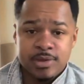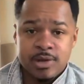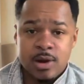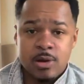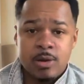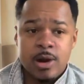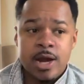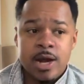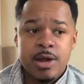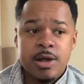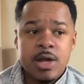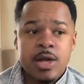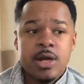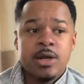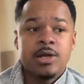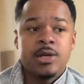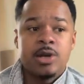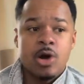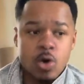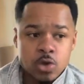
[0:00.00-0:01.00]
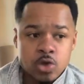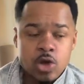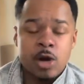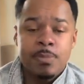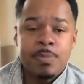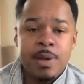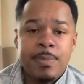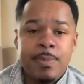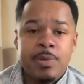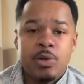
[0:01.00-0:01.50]
All right. Those are the
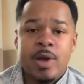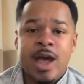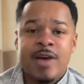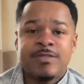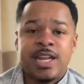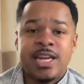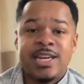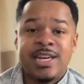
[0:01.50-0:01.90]
people you have to